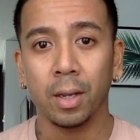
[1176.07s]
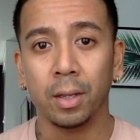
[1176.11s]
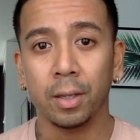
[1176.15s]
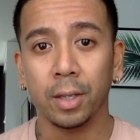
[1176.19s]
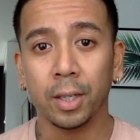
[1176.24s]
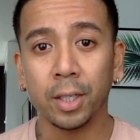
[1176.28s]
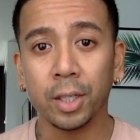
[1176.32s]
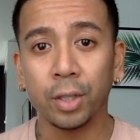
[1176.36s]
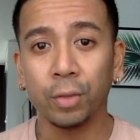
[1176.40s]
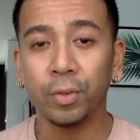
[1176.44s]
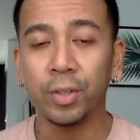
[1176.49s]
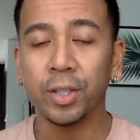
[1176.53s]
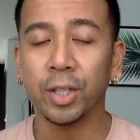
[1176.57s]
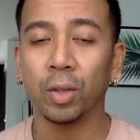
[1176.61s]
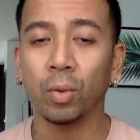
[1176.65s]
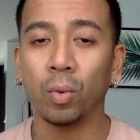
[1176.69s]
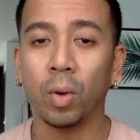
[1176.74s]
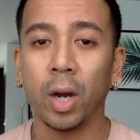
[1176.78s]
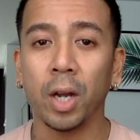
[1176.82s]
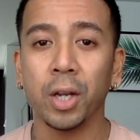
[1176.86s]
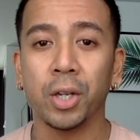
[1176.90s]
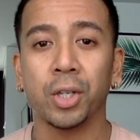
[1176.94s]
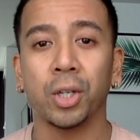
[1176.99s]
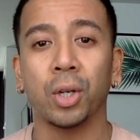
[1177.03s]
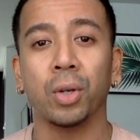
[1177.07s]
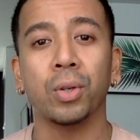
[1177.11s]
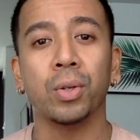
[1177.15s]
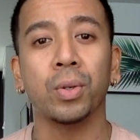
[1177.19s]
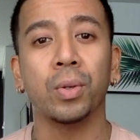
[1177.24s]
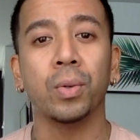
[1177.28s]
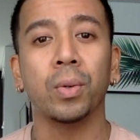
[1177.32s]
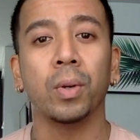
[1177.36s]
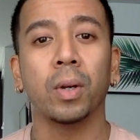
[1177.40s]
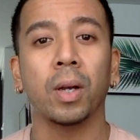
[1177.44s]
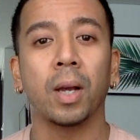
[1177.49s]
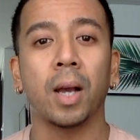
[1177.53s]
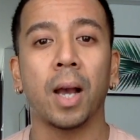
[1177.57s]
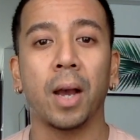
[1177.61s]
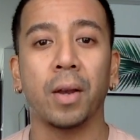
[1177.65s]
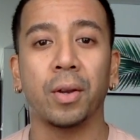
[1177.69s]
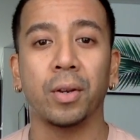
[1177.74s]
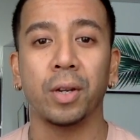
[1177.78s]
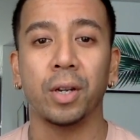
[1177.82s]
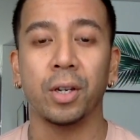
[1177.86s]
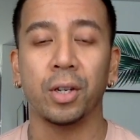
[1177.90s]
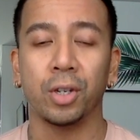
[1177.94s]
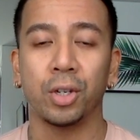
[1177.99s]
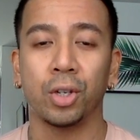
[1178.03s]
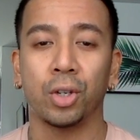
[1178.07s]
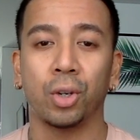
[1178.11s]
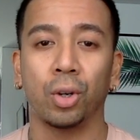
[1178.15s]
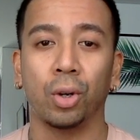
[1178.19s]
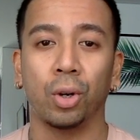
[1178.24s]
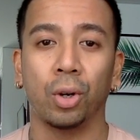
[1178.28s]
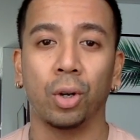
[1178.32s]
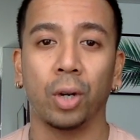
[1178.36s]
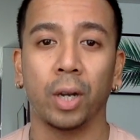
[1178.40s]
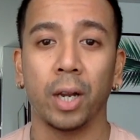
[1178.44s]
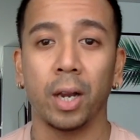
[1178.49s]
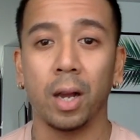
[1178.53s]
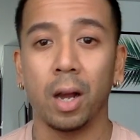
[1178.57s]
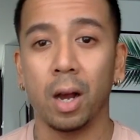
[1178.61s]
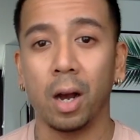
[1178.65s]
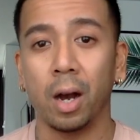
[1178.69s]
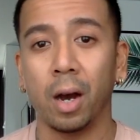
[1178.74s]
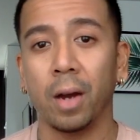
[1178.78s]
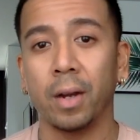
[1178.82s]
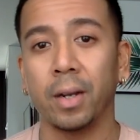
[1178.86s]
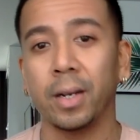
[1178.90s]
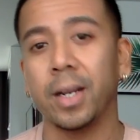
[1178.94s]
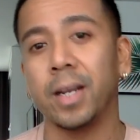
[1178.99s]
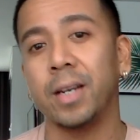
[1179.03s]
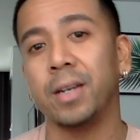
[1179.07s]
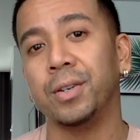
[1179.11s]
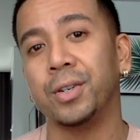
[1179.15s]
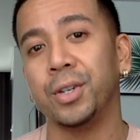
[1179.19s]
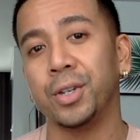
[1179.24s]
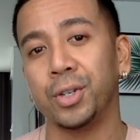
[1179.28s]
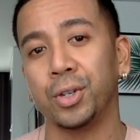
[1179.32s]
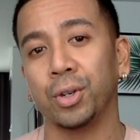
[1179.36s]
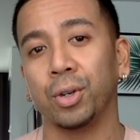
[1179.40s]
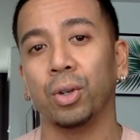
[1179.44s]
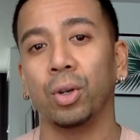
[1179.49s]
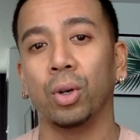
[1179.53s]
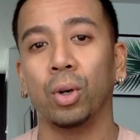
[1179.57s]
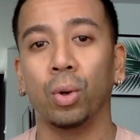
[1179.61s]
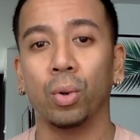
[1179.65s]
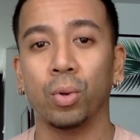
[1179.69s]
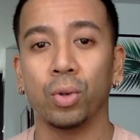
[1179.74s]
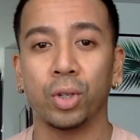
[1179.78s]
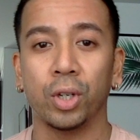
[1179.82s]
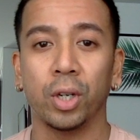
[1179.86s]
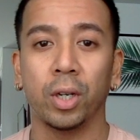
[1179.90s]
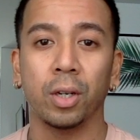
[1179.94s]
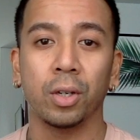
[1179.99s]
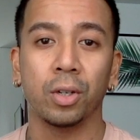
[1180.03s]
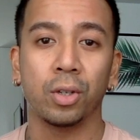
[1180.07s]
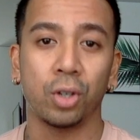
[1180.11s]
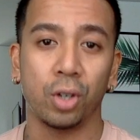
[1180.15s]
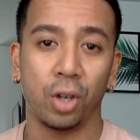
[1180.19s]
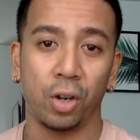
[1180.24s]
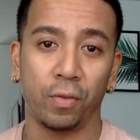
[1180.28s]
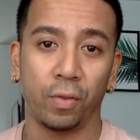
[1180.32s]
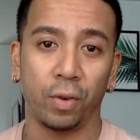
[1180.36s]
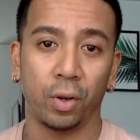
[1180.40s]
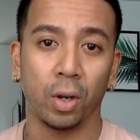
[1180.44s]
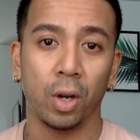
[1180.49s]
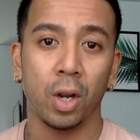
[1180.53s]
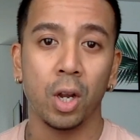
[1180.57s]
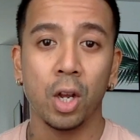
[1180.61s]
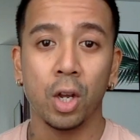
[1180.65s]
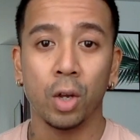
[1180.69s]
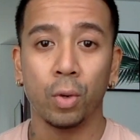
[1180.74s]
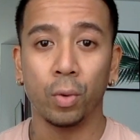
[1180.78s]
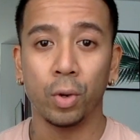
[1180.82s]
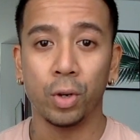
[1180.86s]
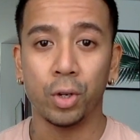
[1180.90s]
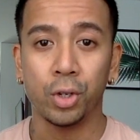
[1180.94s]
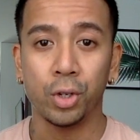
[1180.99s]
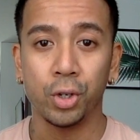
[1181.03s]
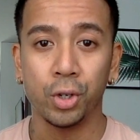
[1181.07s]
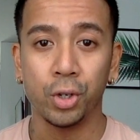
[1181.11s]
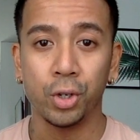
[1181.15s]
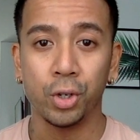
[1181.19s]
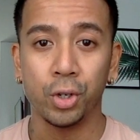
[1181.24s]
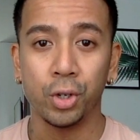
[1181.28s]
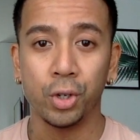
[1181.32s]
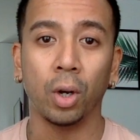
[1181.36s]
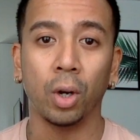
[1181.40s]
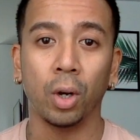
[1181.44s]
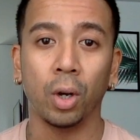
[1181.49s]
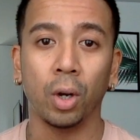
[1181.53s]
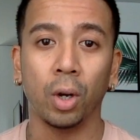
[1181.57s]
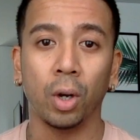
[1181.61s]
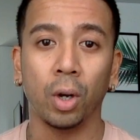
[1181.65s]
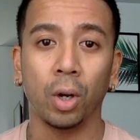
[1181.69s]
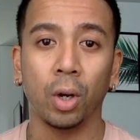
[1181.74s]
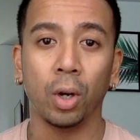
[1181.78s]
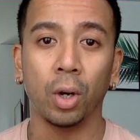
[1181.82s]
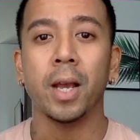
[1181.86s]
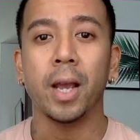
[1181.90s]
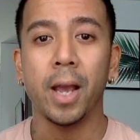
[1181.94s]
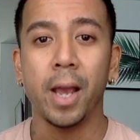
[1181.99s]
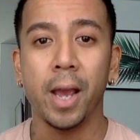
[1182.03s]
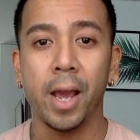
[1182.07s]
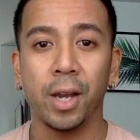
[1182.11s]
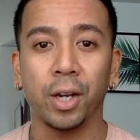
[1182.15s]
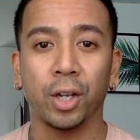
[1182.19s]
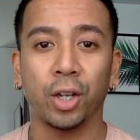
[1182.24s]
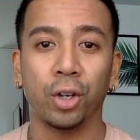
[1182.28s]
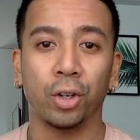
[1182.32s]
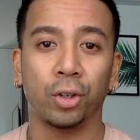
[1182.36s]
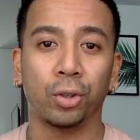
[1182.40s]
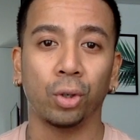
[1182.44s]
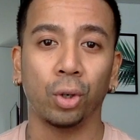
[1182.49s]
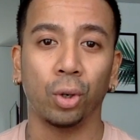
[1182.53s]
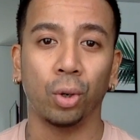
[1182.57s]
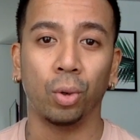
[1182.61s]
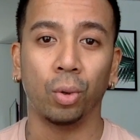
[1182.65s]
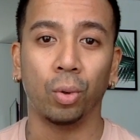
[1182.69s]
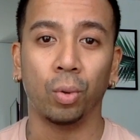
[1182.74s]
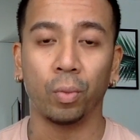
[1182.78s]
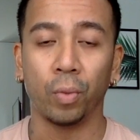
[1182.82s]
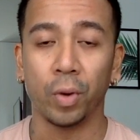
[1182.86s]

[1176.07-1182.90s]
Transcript: This is the reason why I showed you how to install it on a DigitalOcean server, which you own and control.